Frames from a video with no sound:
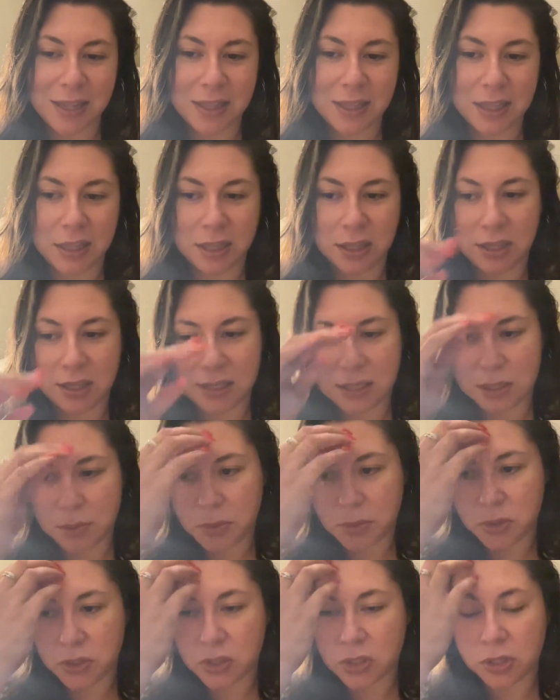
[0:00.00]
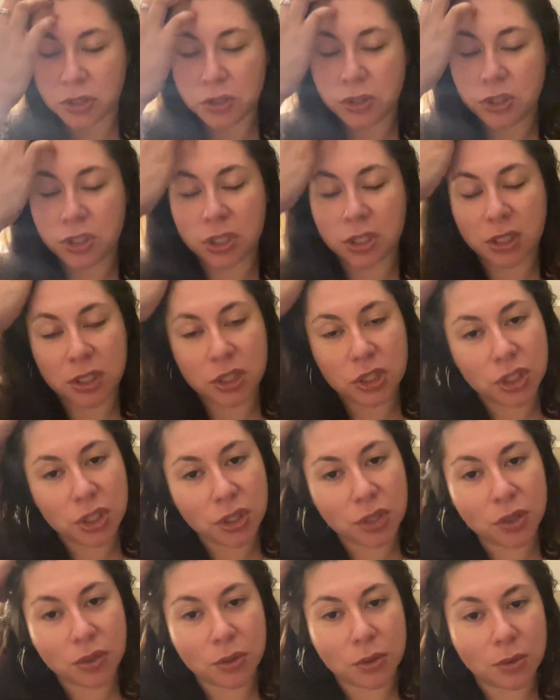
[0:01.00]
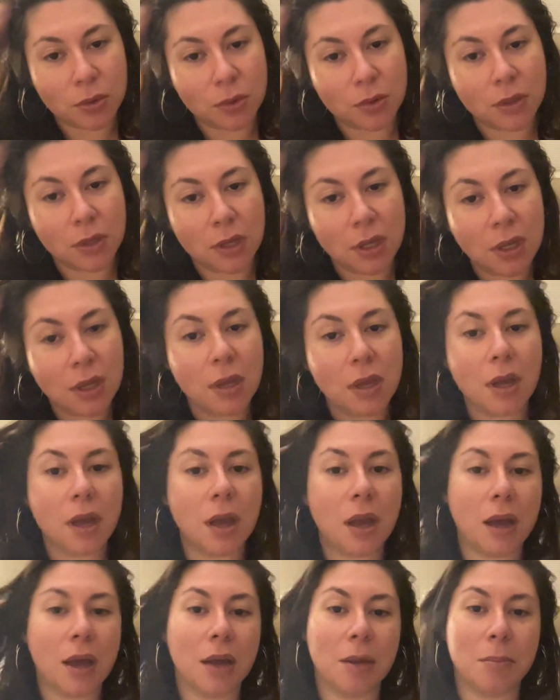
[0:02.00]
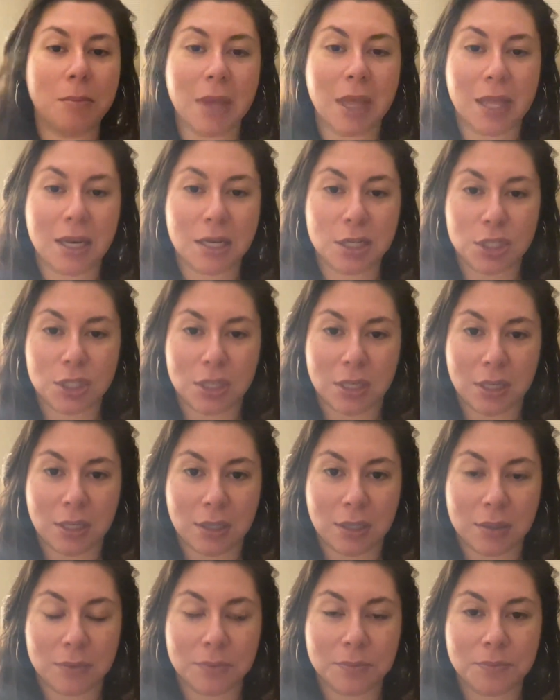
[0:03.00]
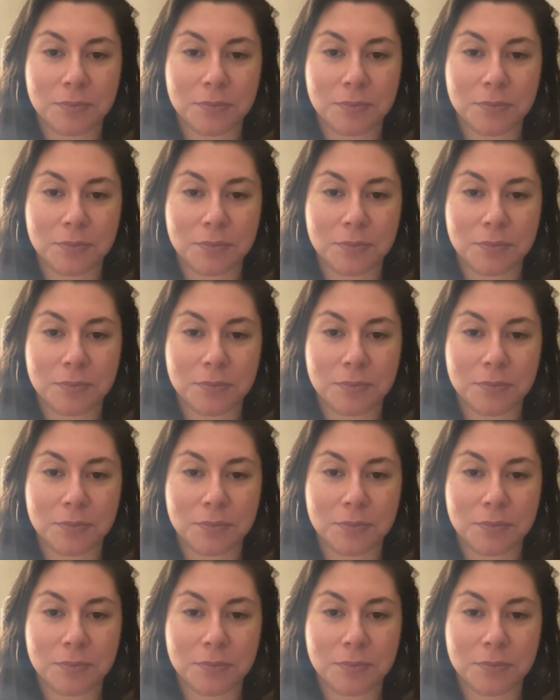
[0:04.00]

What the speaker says: that the simple solution to managing